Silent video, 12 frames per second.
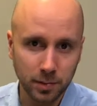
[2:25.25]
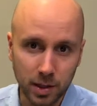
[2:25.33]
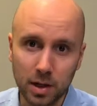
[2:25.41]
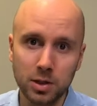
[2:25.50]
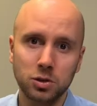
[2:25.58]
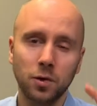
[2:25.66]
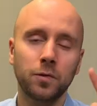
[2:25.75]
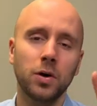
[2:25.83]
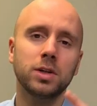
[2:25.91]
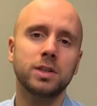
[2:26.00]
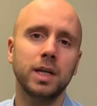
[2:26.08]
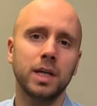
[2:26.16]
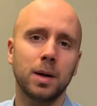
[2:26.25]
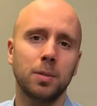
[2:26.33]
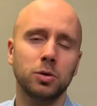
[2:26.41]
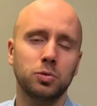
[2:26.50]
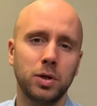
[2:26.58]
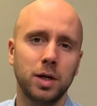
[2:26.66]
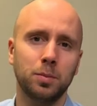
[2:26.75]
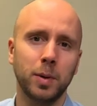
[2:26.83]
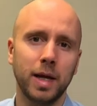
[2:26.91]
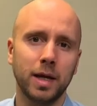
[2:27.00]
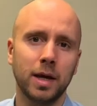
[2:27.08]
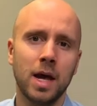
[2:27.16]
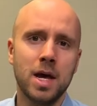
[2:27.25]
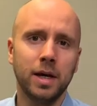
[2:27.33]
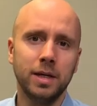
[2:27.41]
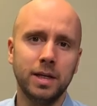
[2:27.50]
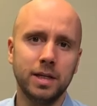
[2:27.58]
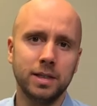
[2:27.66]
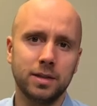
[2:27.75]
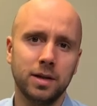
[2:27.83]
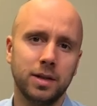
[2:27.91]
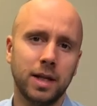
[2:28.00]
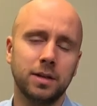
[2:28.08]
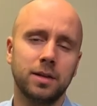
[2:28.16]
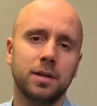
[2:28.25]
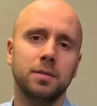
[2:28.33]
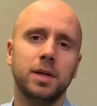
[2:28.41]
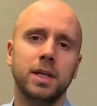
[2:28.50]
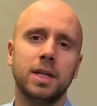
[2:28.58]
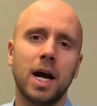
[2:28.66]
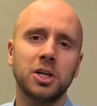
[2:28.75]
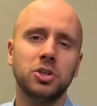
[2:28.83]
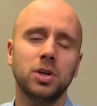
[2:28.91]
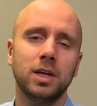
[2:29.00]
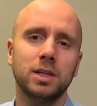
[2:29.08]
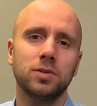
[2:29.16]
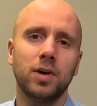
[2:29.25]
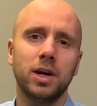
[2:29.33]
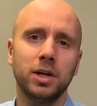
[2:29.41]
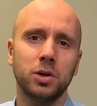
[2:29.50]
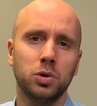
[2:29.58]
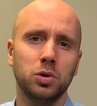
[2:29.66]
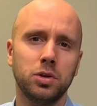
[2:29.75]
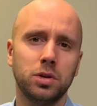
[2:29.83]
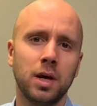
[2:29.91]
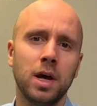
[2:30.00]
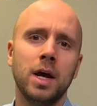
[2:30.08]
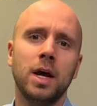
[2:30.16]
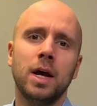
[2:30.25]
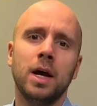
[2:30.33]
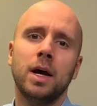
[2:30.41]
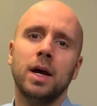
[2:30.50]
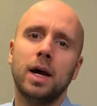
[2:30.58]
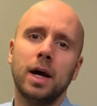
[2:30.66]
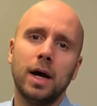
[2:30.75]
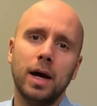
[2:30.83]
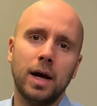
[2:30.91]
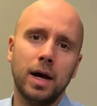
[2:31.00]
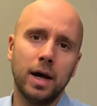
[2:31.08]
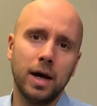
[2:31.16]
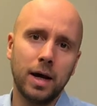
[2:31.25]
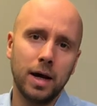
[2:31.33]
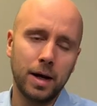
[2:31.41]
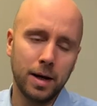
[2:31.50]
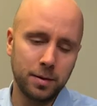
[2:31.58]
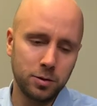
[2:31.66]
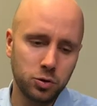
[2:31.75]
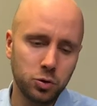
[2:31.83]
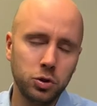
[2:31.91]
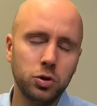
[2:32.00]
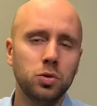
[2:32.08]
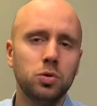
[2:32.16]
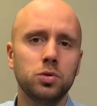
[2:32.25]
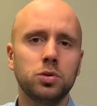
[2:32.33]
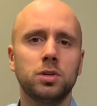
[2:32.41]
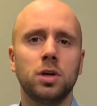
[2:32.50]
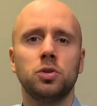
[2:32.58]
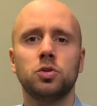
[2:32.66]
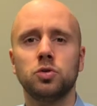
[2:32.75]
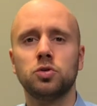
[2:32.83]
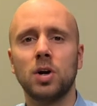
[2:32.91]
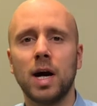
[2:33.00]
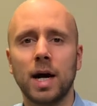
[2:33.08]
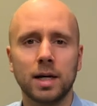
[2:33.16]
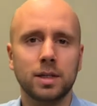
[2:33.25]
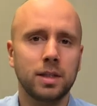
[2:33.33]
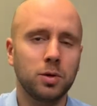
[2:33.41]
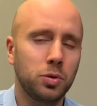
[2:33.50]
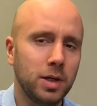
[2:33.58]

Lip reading: So first thing about rear brake is that it actually is very good to use to drag the rear